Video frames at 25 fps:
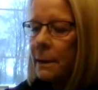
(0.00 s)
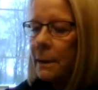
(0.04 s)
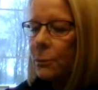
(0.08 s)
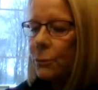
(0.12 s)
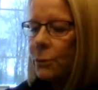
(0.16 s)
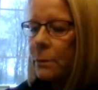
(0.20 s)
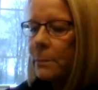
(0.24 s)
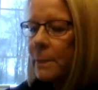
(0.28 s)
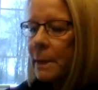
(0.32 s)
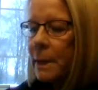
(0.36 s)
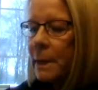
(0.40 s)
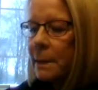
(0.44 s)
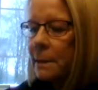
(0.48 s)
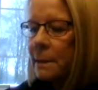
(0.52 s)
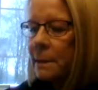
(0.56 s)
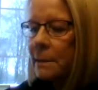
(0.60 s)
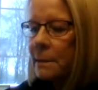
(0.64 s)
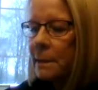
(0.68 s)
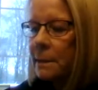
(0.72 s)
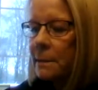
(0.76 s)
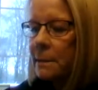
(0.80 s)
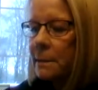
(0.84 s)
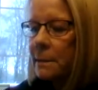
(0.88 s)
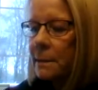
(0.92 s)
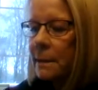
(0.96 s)
It
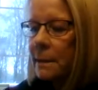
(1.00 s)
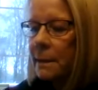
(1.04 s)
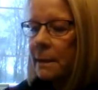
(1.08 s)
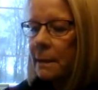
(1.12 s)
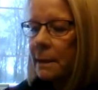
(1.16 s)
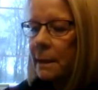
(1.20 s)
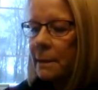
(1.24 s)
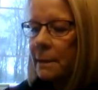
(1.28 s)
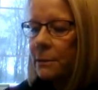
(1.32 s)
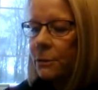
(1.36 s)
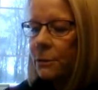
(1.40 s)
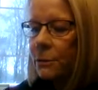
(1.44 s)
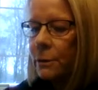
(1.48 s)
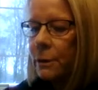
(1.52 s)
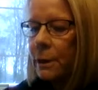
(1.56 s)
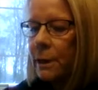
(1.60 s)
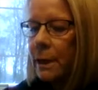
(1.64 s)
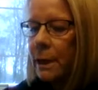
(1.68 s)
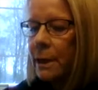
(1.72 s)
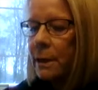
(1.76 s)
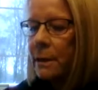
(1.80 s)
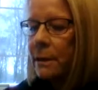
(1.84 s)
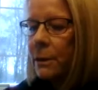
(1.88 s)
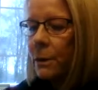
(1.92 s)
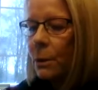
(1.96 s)
reminds us that God
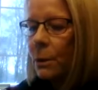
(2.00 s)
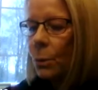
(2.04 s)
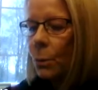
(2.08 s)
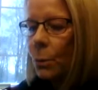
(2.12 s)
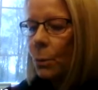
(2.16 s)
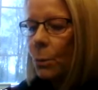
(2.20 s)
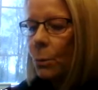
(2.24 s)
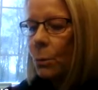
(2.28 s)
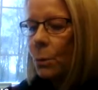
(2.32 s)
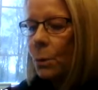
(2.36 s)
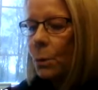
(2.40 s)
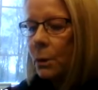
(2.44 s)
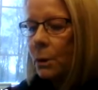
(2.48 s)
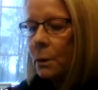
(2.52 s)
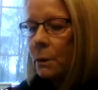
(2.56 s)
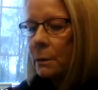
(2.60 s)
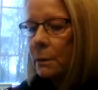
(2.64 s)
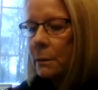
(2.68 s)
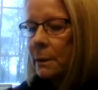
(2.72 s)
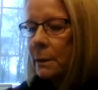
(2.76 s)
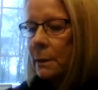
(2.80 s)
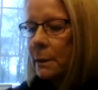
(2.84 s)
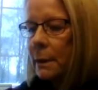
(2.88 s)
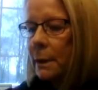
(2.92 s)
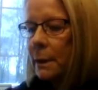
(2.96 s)
created the whole
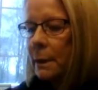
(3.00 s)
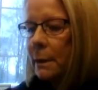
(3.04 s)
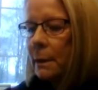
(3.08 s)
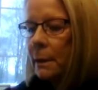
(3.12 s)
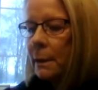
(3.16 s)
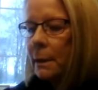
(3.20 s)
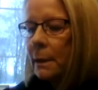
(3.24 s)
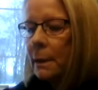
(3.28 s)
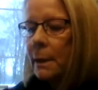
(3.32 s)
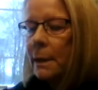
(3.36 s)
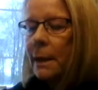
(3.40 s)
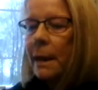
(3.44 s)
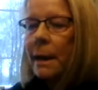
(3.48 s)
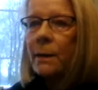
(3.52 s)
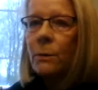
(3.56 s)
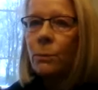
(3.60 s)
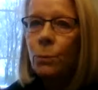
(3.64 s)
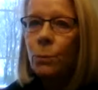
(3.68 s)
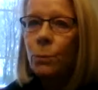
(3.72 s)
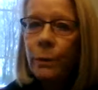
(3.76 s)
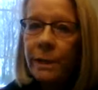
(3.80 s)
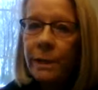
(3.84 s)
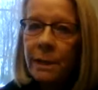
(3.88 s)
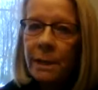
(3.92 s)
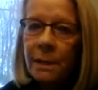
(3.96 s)
world
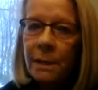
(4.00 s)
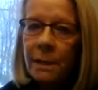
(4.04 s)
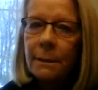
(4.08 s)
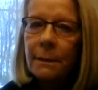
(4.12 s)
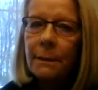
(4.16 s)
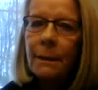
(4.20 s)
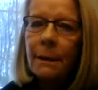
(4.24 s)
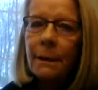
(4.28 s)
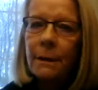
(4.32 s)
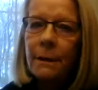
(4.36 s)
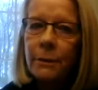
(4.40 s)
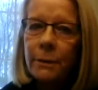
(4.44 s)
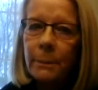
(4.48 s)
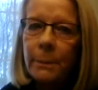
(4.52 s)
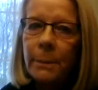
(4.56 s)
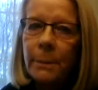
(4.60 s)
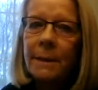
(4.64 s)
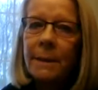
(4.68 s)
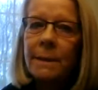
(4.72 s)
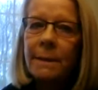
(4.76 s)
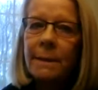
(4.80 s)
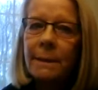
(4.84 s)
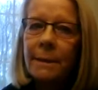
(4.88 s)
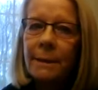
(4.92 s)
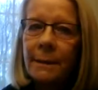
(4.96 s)
and we are
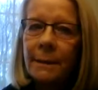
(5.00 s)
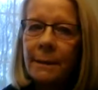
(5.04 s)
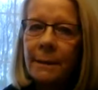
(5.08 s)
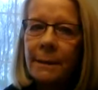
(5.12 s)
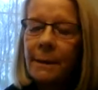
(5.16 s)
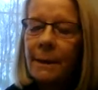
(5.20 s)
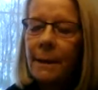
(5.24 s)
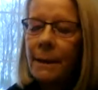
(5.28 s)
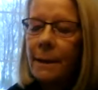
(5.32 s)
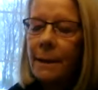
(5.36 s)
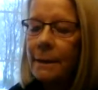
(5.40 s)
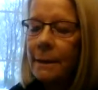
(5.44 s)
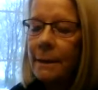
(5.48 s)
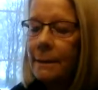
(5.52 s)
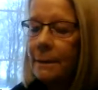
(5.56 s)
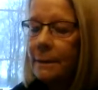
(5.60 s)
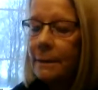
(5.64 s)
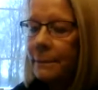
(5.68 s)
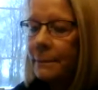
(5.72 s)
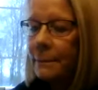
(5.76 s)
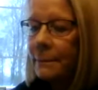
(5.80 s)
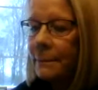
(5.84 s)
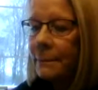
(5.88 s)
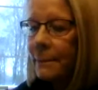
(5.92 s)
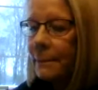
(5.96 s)
dependent on God.
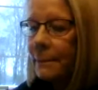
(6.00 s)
